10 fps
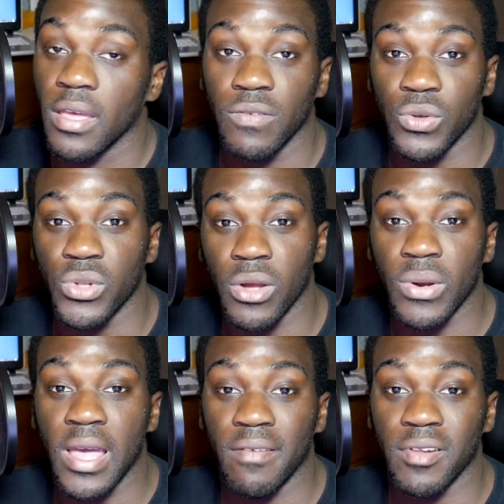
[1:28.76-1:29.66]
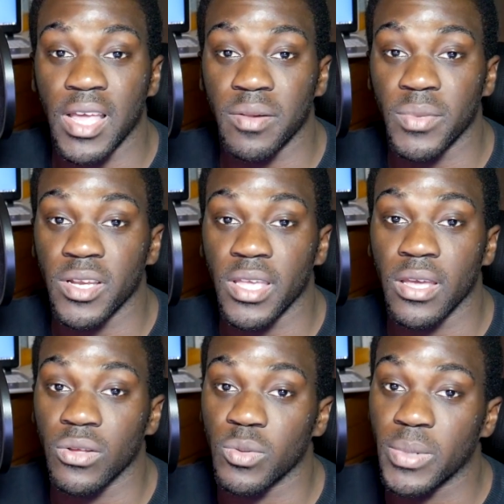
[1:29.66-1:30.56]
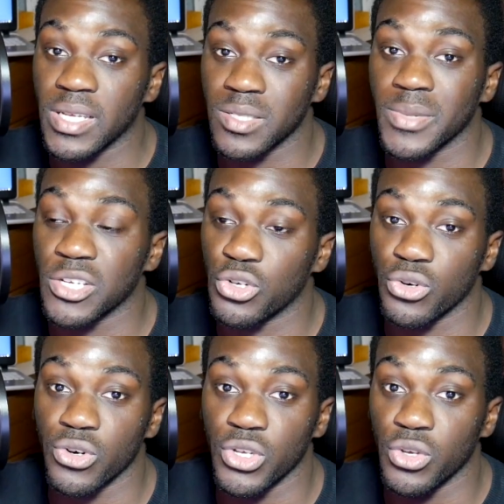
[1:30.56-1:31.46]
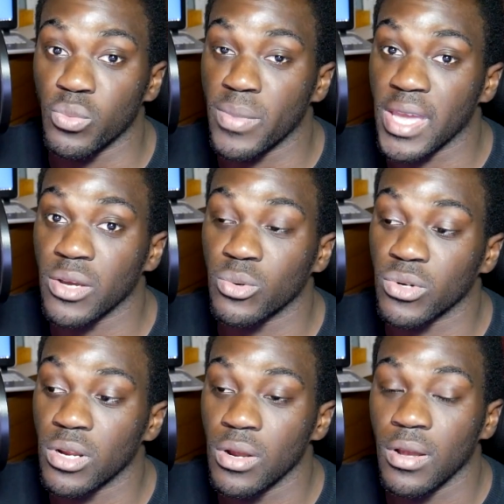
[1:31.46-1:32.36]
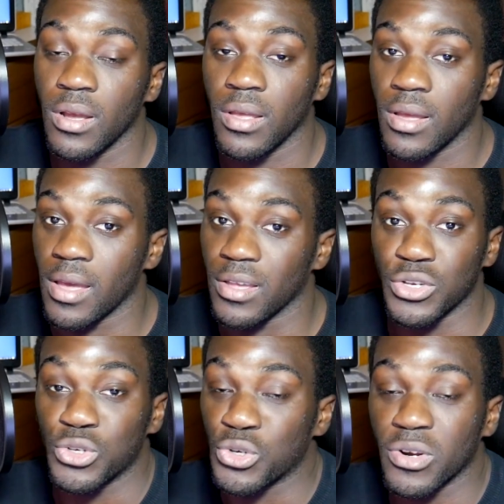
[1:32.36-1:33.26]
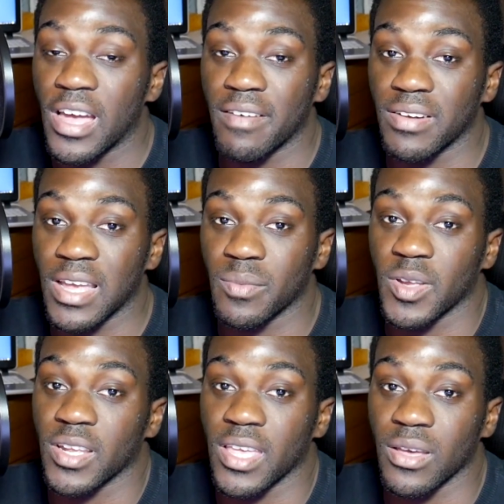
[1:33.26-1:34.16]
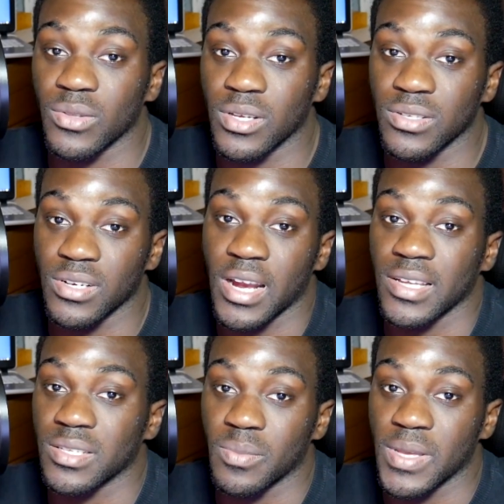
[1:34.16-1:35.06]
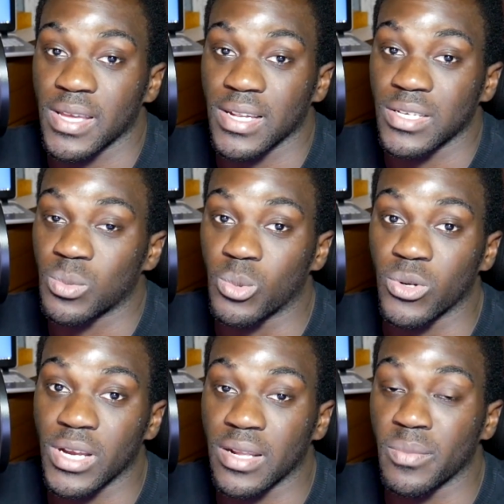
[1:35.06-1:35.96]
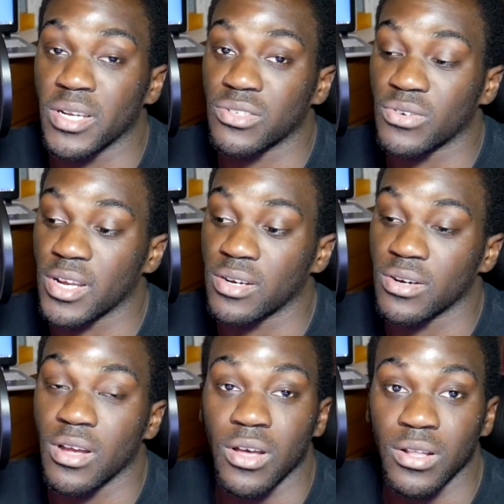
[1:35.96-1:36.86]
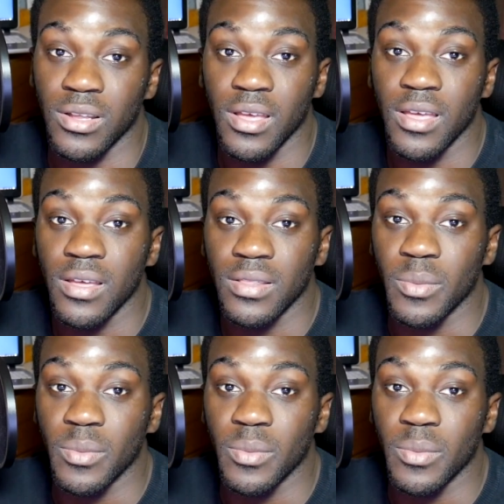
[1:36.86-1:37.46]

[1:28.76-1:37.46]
If you don't have an admin account, please make sure you make one. You should have an admin account because there has to be at least one administrator on the